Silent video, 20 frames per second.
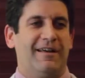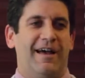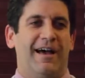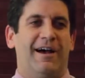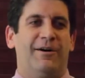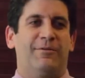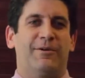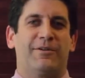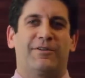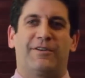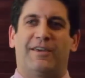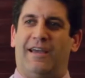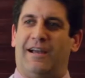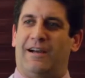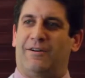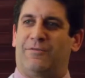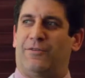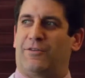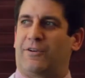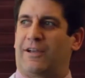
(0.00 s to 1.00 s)
And with
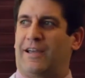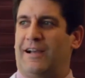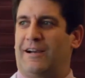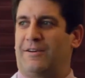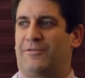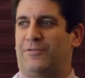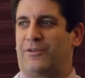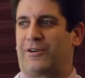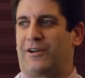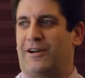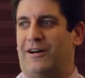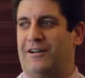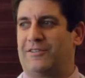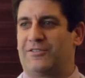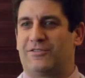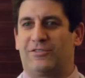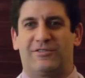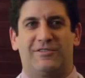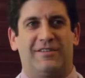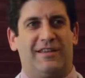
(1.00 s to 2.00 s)
careful
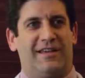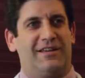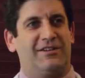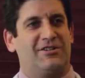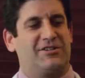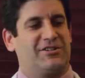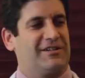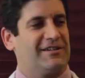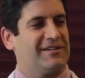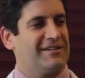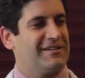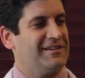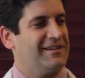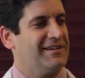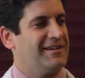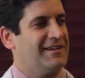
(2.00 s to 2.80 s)
consultation,